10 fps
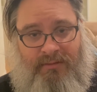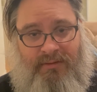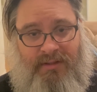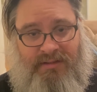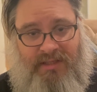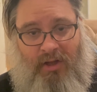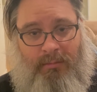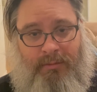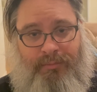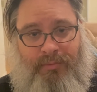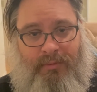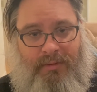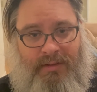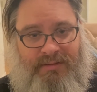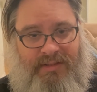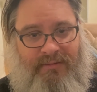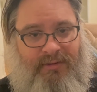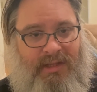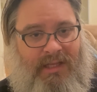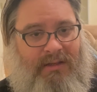this album and stuff
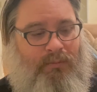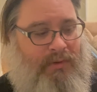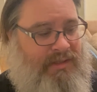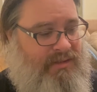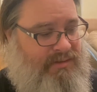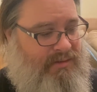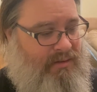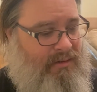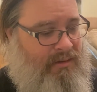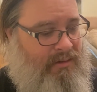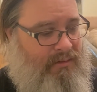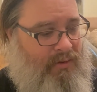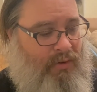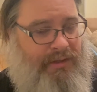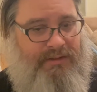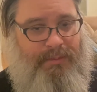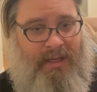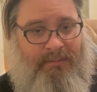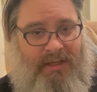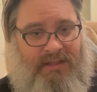like that with his all his
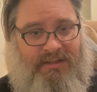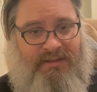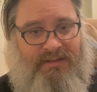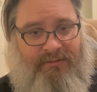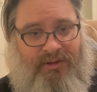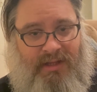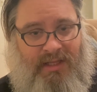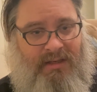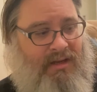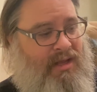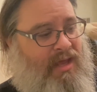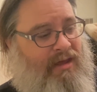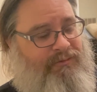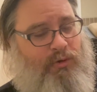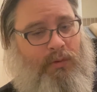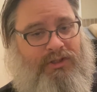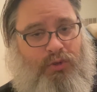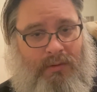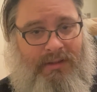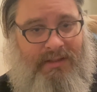bandmates and stuff like that. If you
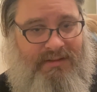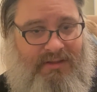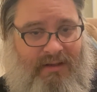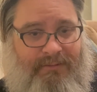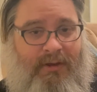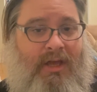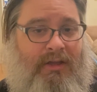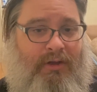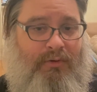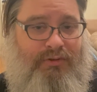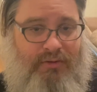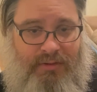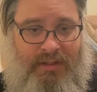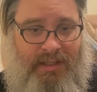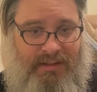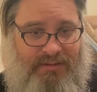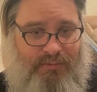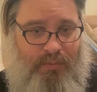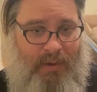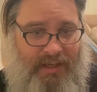enjoy this stuff, go to his
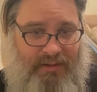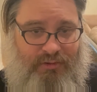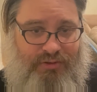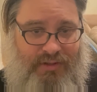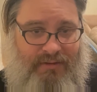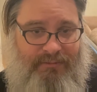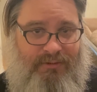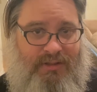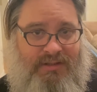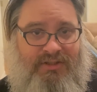regular stuff, his